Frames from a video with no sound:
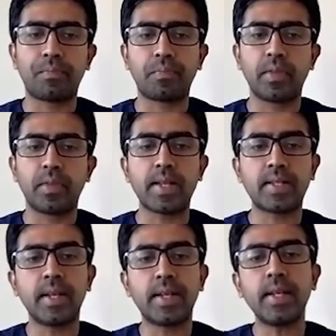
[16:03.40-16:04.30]
that is
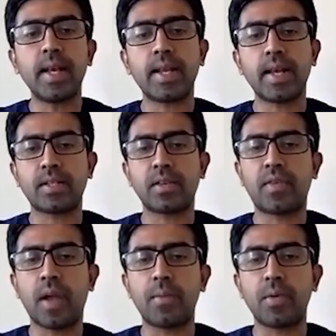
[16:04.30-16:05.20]
little areas of
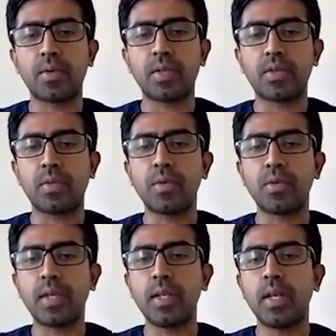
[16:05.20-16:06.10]
fibrosis or
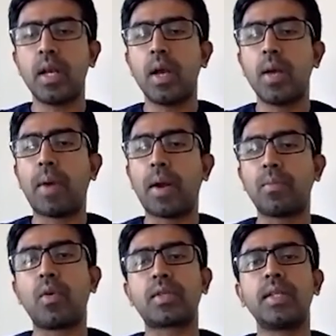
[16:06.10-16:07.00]
mucin, but
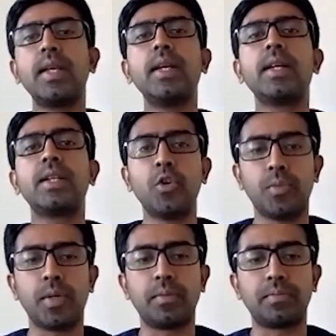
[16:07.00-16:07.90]
mostly tumor.